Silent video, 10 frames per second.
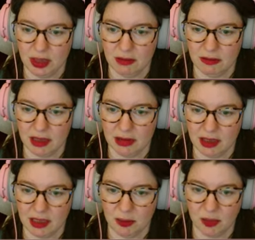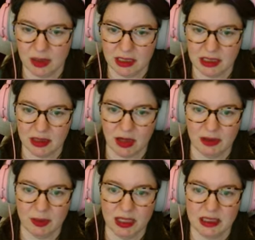Right, okay, what we need to do... Alright,
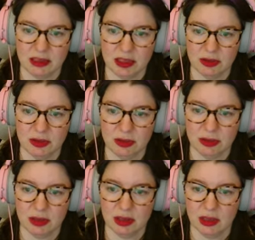we need to do